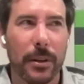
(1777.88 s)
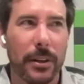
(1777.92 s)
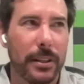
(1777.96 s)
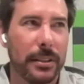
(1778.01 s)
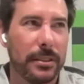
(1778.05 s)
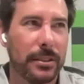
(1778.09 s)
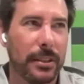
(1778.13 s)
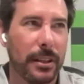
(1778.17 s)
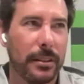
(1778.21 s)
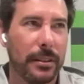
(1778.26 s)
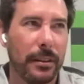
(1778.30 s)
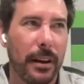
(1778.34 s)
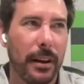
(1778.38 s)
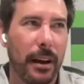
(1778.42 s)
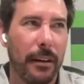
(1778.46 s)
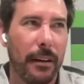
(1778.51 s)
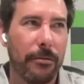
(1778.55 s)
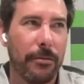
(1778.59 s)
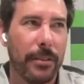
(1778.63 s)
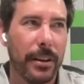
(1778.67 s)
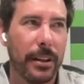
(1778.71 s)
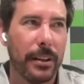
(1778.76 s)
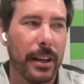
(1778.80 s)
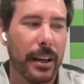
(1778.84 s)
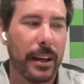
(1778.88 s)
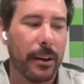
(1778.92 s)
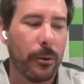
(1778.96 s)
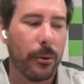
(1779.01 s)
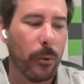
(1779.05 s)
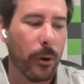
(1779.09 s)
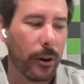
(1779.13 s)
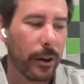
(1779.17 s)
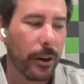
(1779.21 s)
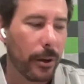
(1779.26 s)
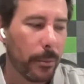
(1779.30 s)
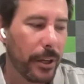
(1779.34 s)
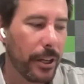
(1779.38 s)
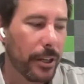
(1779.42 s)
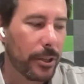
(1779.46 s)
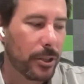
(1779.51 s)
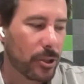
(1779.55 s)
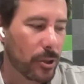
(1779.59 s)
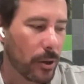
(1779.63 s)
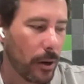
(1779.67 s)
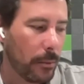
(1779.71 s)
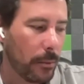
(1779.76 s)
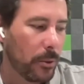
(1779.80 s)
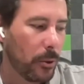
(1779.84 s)
because I, I feel like we're going to be in
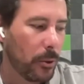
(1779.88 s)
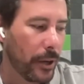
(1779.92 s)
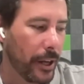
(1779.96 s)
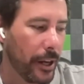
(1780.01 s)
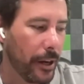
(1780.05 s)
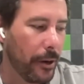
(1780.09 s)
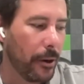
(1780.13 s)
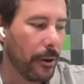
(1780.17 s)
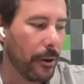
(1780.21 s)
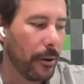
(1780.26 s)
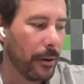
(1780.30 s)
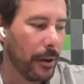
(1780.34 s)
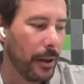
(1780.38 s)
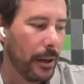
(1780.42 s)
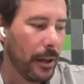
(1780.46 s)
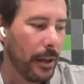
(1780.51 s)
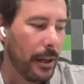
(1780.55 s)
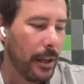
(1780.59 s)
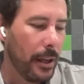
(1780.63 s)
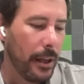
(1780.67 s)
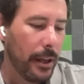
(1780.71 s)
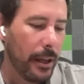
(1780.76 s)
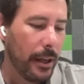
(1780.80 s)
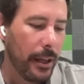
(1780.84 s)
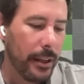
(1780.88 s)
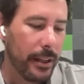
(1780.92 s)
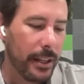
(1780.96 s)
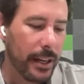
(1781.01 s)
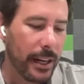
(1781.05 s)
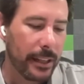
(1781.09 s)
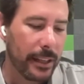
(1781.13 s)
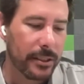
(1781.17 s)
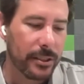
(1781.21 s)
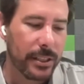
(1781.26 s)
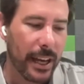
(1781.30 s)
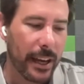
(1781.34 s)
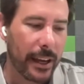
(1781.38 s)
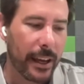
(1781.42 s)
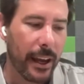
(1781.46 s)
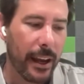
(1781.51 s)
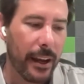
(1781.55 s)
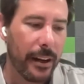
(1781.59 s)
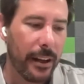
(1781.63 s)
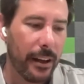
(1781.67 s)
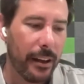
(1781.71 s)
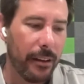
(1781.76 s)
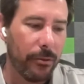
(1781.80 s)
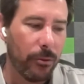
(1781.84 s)
trouble here in the next
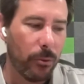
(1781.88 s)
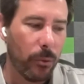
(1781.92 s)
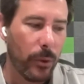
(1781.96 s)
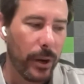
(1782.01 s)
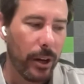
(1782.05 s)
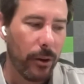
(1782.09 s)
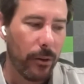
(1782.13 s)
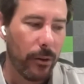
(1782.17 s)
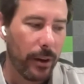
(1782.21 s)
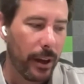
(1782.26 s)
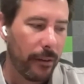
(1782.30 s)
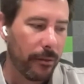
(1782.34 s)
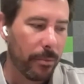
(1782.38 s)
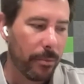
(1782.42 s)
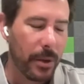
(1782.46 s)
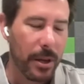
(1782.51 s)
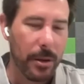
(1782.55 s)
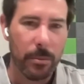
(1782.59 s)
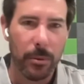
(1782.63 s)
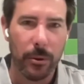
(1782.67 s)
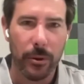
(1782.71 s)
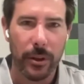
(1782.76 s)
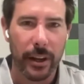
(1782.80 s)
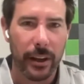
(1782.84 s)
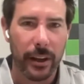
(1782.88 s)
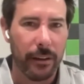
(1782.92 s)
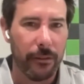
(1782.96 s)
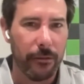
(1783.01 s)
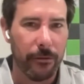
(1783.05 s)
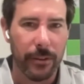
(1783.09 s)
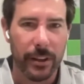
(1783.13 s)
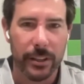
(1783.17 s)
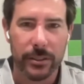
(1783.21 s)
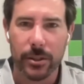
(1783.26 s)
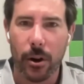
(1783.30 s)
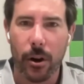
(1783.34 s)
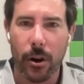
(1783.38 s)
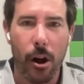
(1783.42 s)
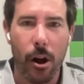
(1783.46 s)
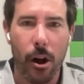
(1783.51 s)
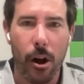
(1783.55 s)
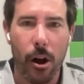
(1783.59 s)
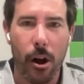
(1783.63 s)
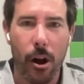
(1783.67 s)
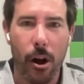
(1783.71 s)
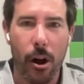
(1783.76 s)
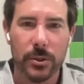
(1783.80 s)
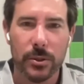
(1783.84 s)
decade if we don't have people that can fix our
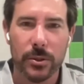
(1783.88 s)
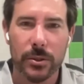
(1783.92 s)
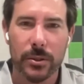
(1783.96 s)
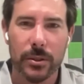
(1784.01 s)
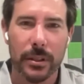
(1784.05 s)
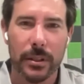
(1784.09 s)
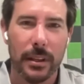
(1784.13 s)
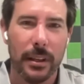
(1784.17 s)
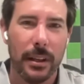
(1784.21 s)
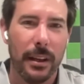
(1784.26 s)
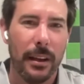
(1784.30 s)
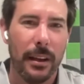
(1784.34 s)
homes